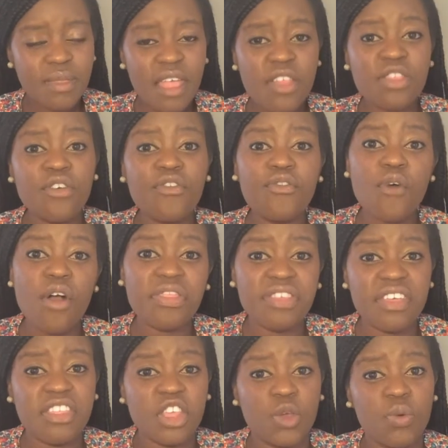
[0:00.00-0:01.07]
The fourth
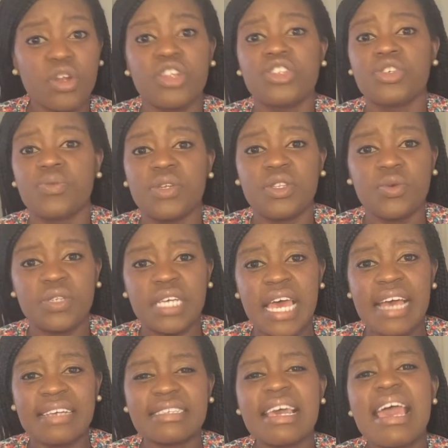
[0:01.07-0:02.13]
thing that you want to do with your
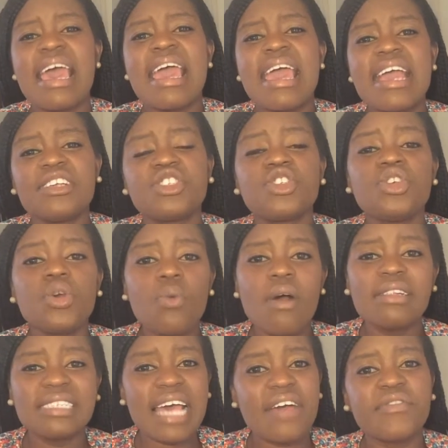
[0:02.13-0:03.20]
tags is you
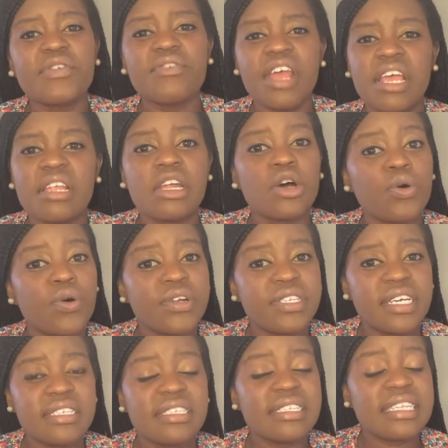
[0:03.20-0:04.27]
want to have a regular
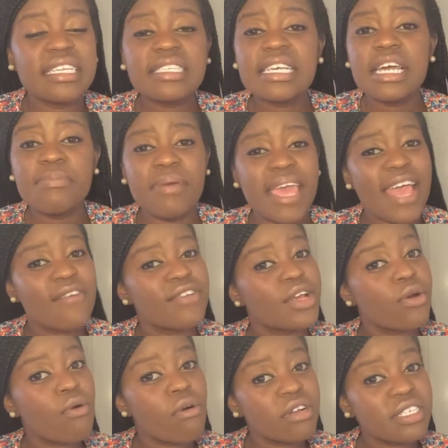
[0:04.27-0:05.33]
audit. This could be every
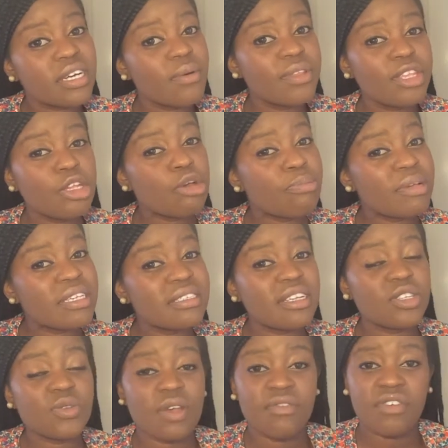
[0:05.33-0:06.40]
quarter within your
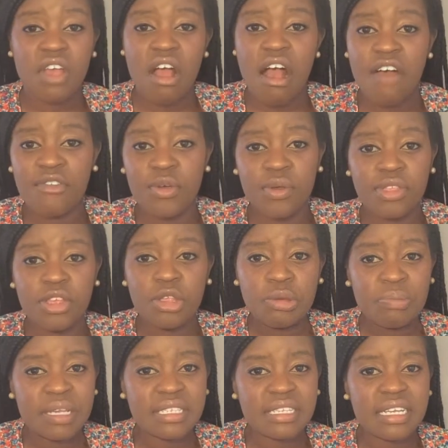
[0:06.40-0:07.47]
business or every half year within your
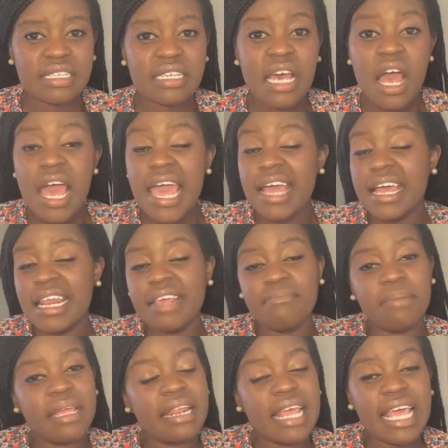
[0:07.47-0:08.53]
business. It could
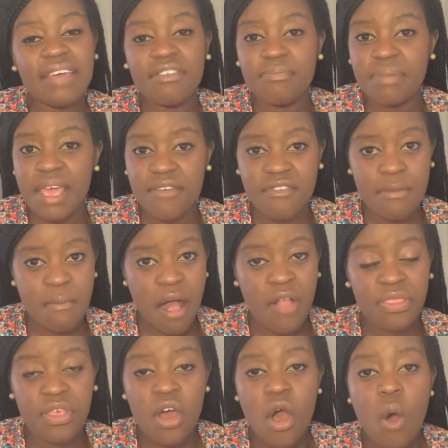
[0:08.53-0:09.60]
even be every
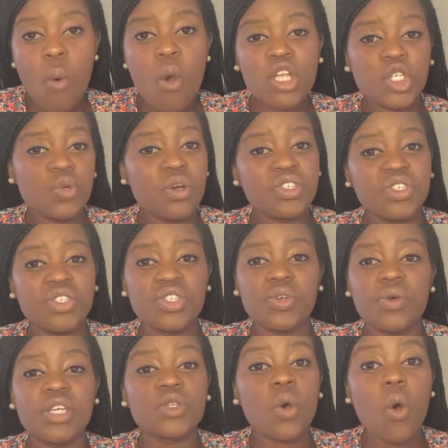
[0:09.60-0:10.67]
month. What you want to
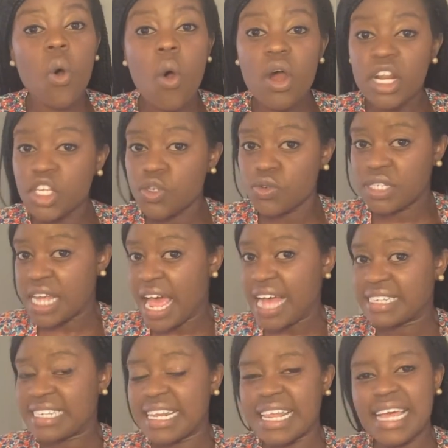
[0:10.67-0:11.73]
do is audit your
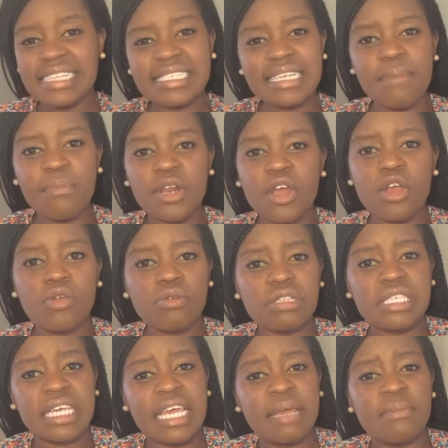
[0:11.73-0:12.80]
tags and get somebody on your
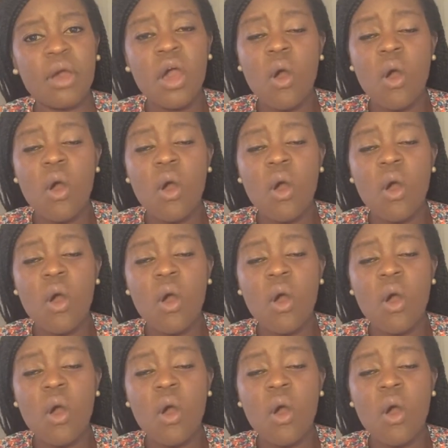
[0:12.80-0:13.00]
team,